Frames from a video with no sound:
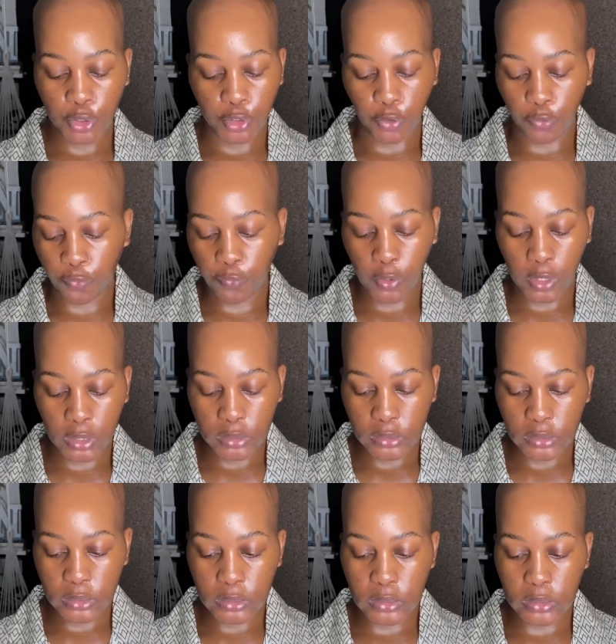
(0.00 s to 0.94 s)

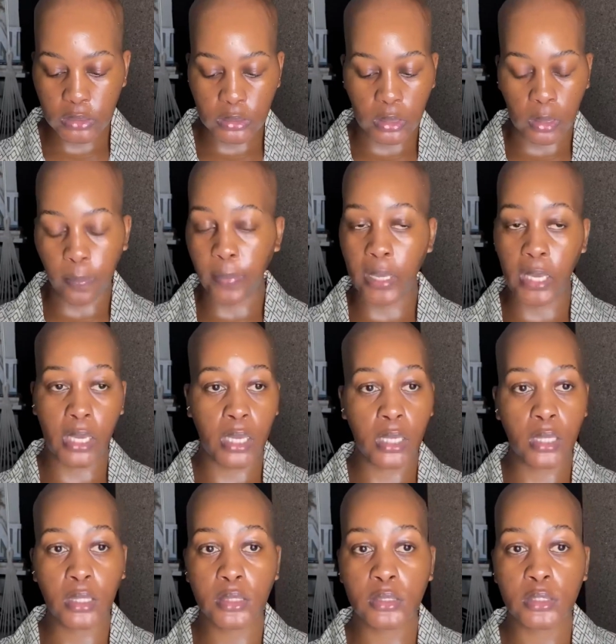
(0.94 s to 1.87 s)
friends, your
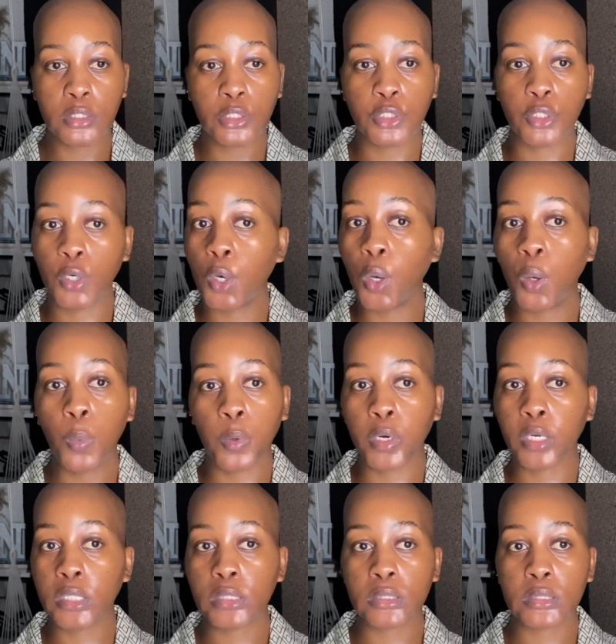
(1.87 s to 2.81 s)
bae, your
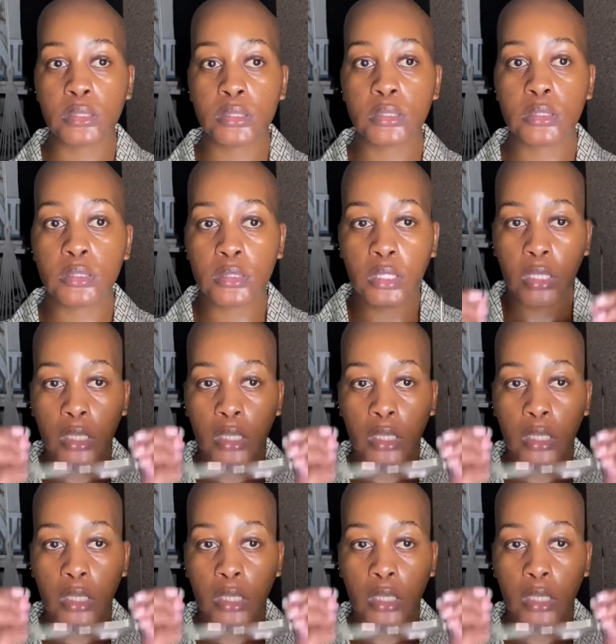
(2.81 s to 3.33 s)
co-workers,